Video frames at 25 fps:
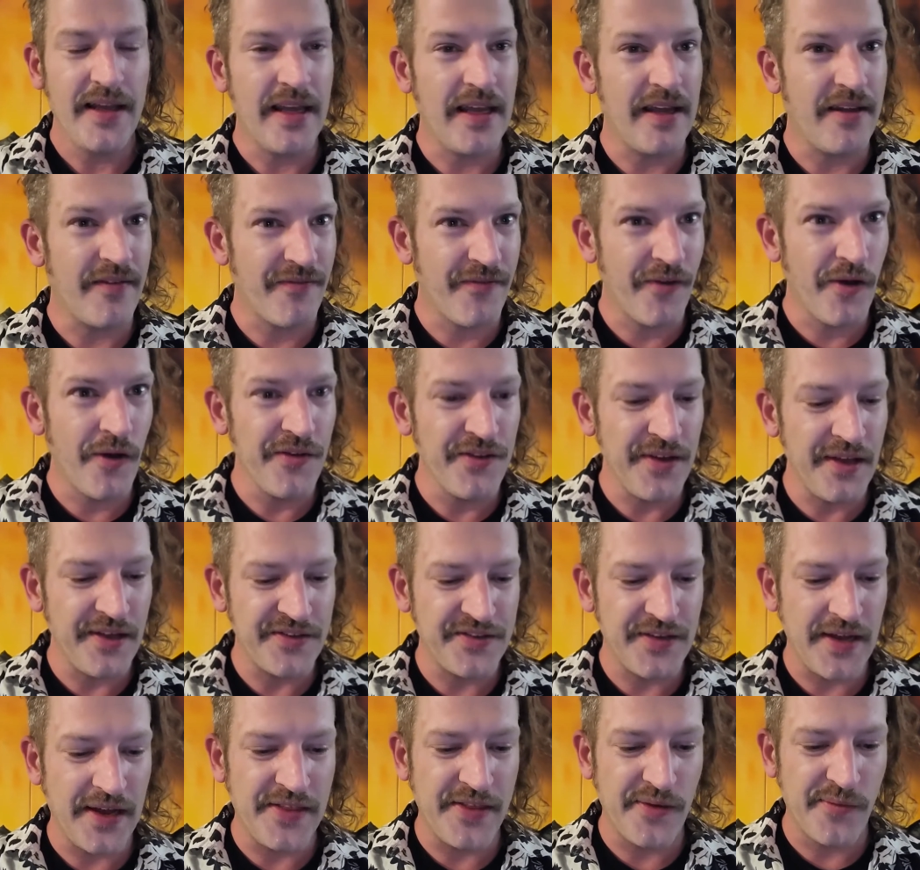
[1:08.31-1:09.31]
it falls
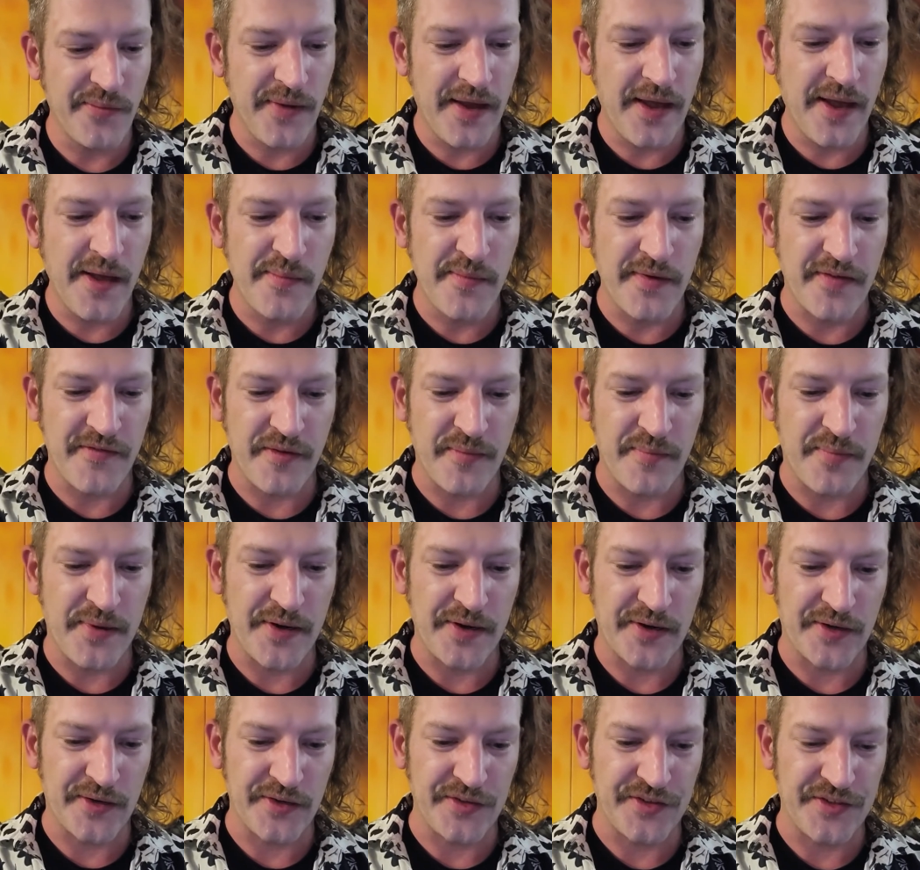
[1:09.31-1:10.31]
outside the realm of
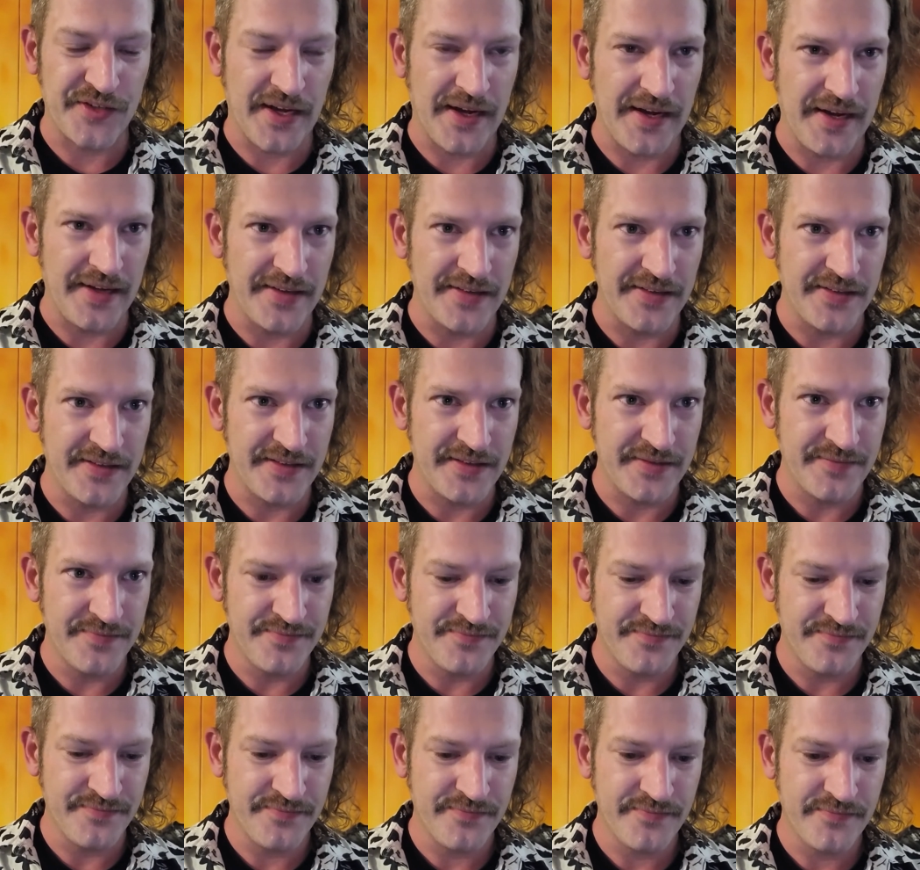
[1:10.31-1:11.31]
empirical science.
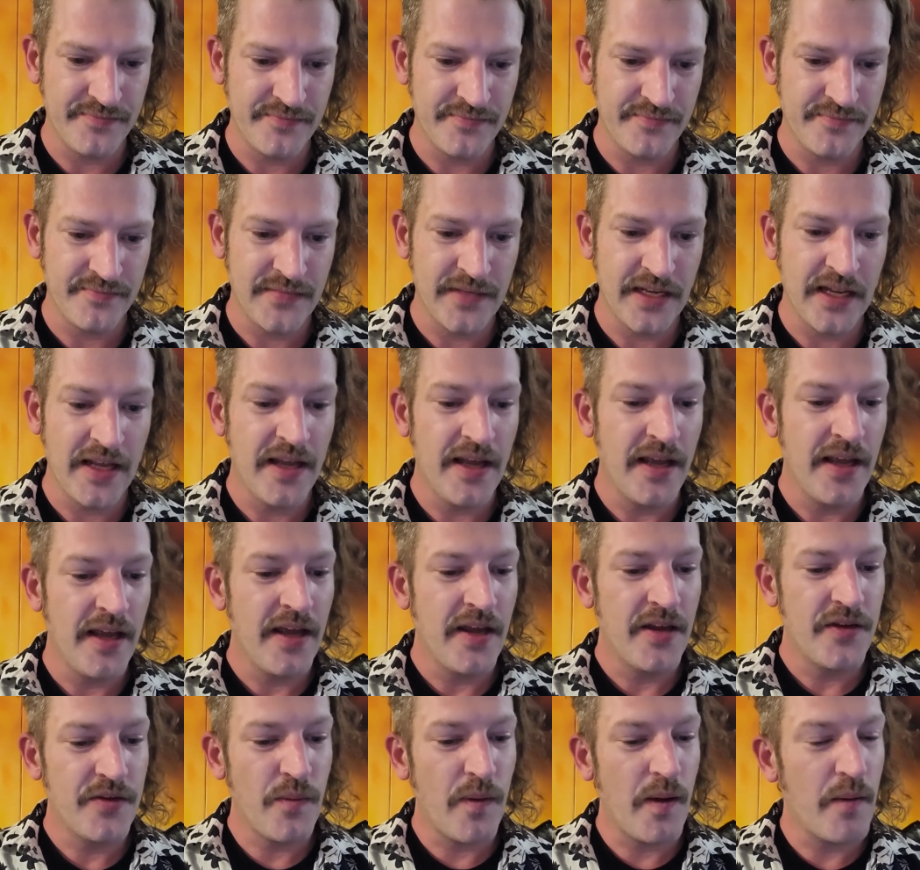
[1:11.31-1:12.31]

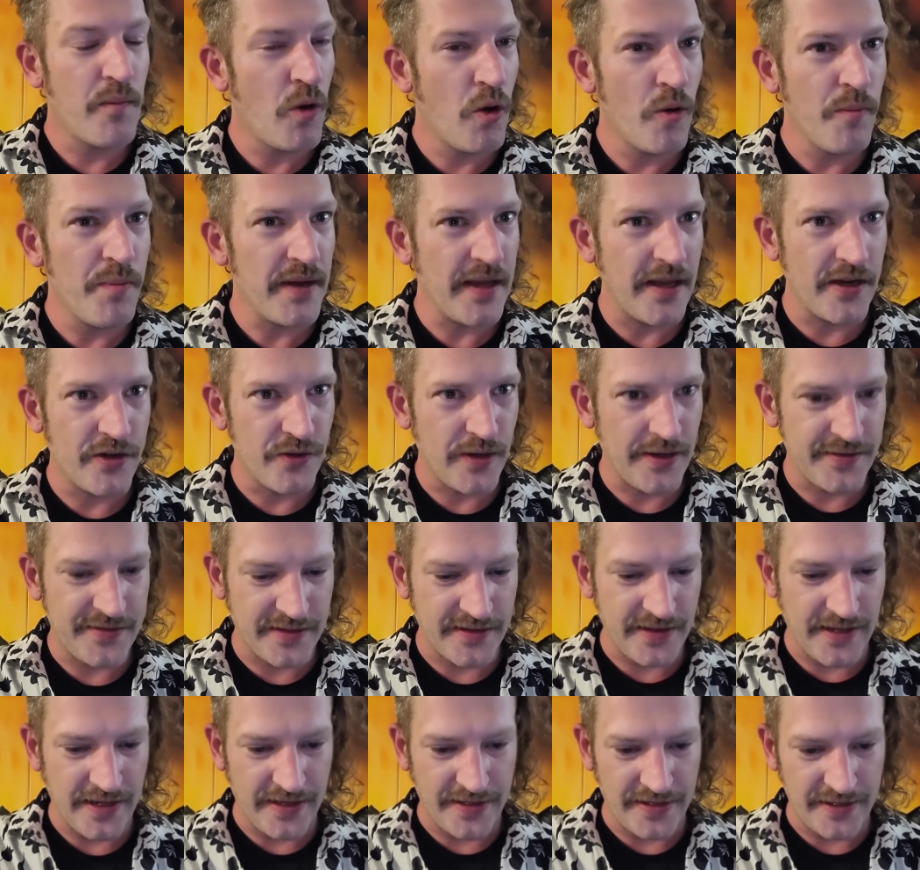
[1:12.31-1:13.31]
So I won't be
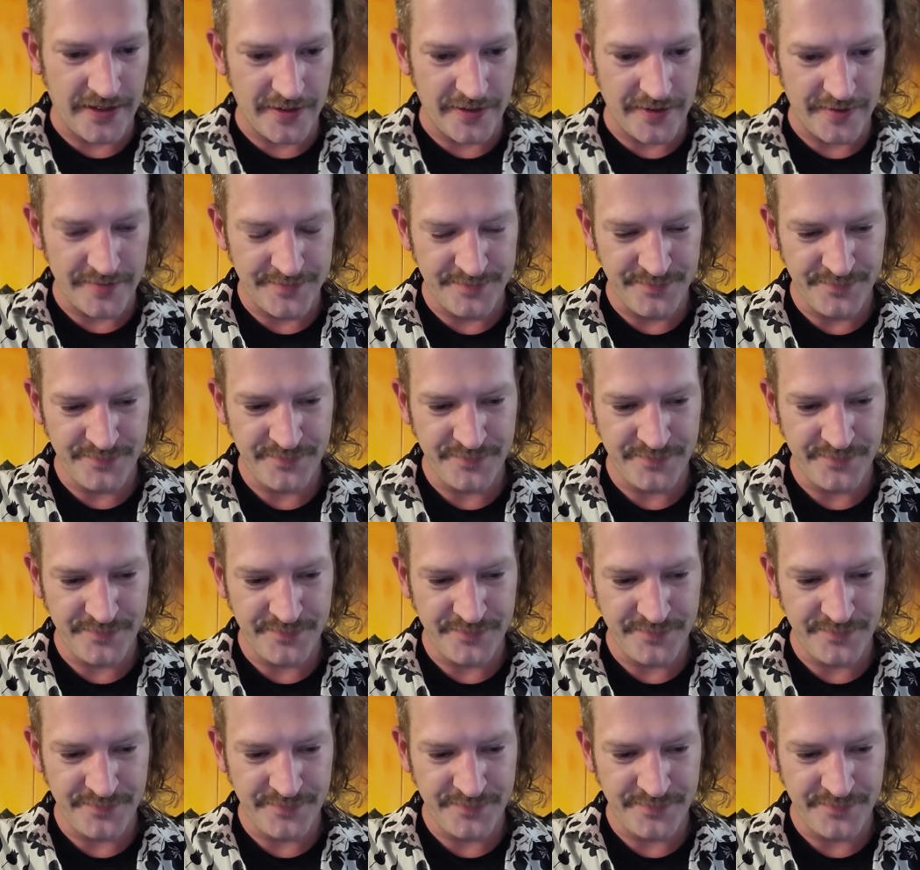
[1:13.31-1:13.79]
addressing that here.